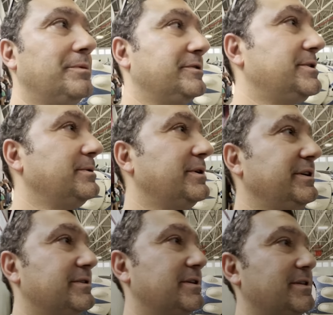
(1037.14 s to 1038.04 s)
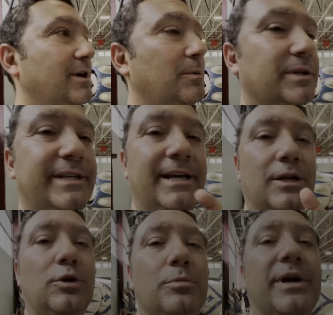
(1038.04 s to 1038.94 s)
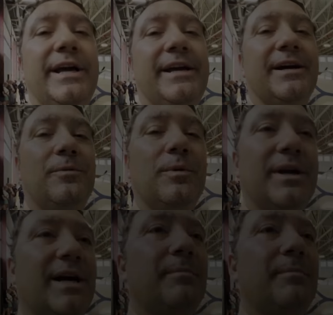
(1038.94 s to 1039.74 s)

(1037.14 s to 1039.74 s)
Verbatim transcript: of tourists. So we'll take a little break. We'll come